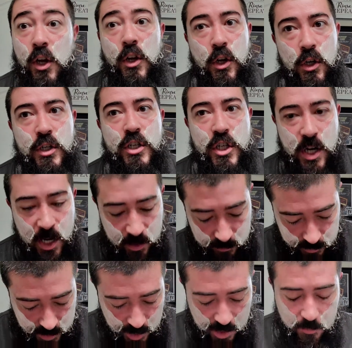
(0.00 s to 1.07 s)
good shaves
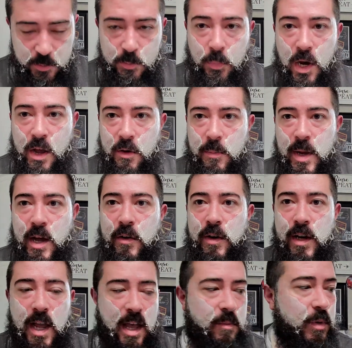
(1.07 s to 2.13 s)
that I was proud about and
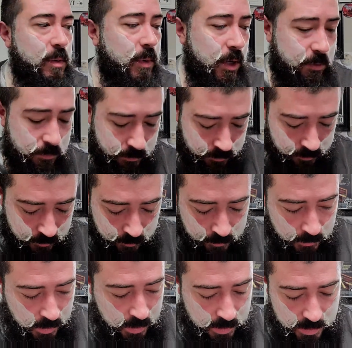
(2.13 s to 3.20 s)
happy about.
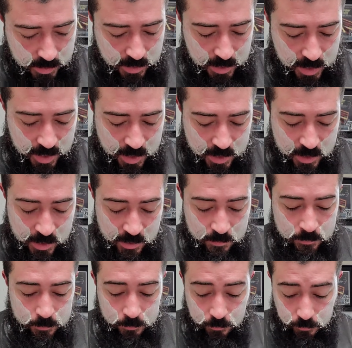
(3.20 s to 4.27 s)
And um,
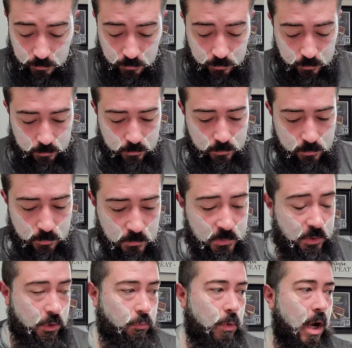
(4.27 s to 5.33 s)

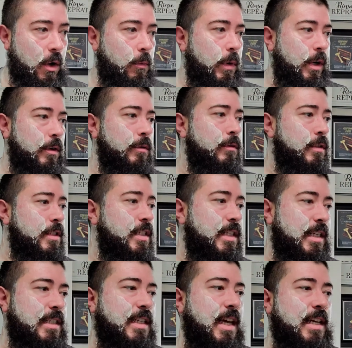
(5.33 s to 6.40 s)
the Rockwell
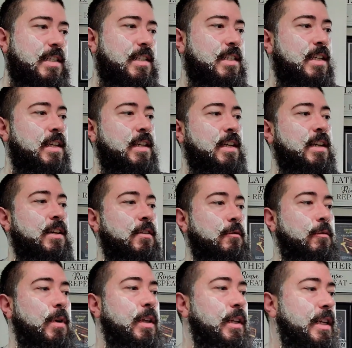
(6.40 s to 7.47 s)
6S
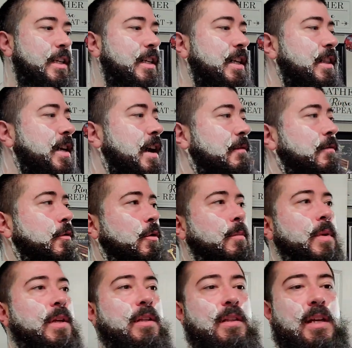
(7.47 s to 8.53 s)
really did that for
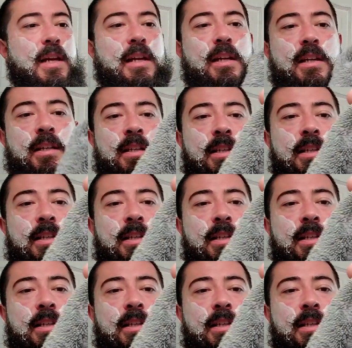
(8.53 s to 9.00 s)
me. Like,